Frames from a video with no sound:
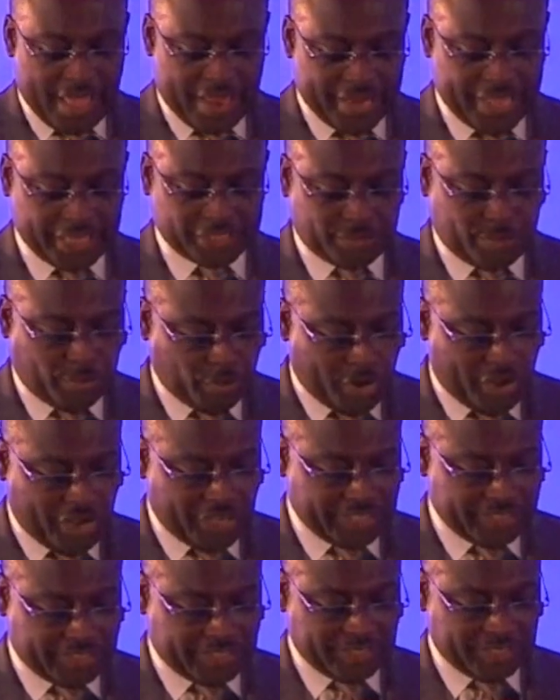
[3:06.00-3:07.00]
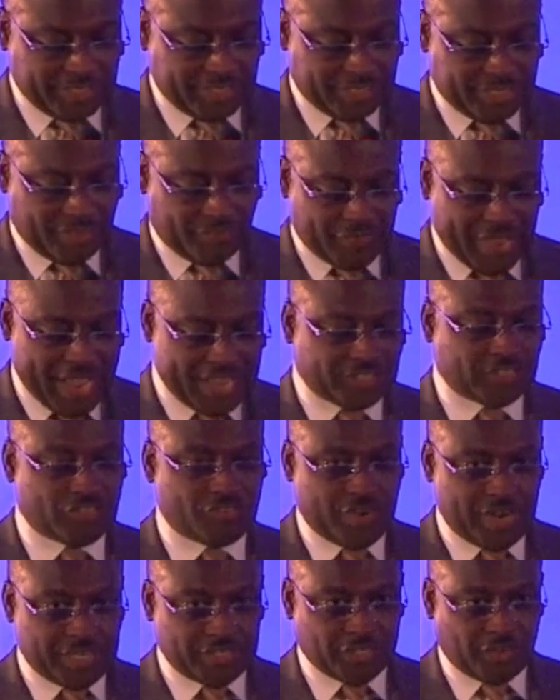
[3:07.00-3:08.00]
and exploit the
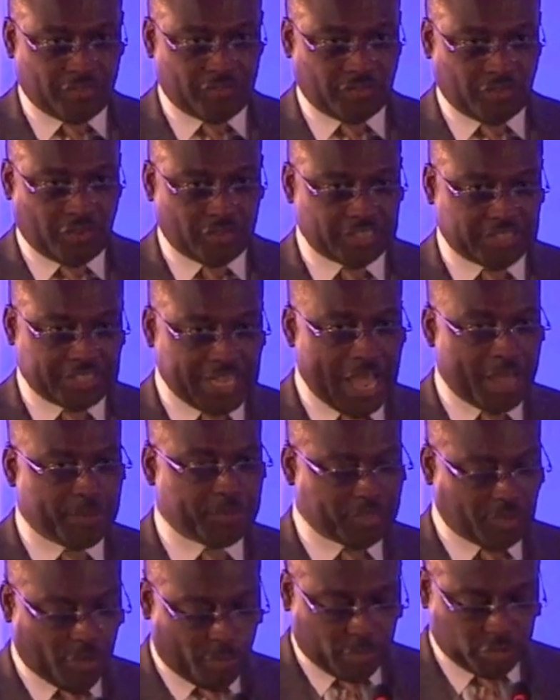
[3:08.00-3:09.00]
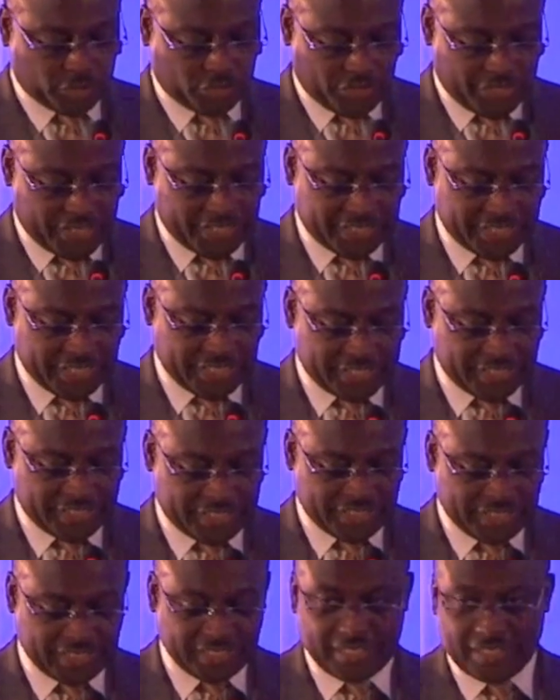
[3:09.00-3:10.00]
vast range of untapped
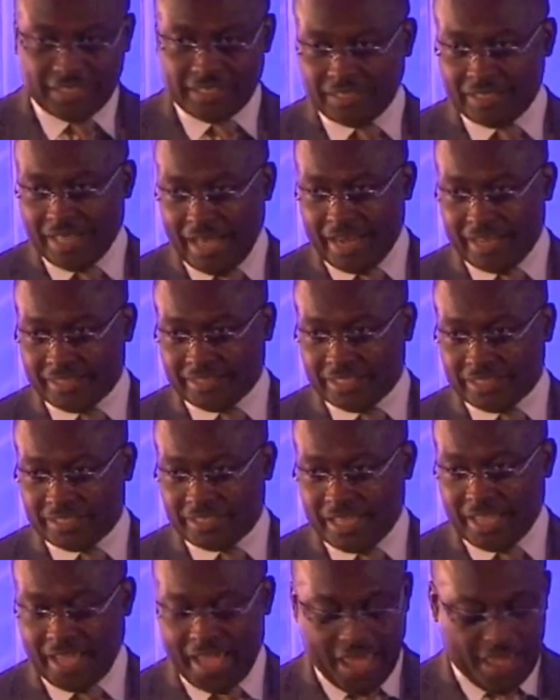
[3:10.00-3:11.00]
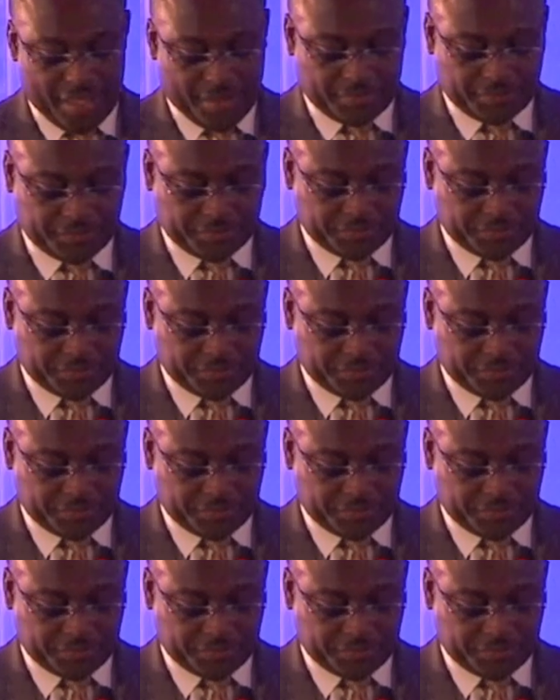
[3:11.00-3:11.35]
opportunities that exist here.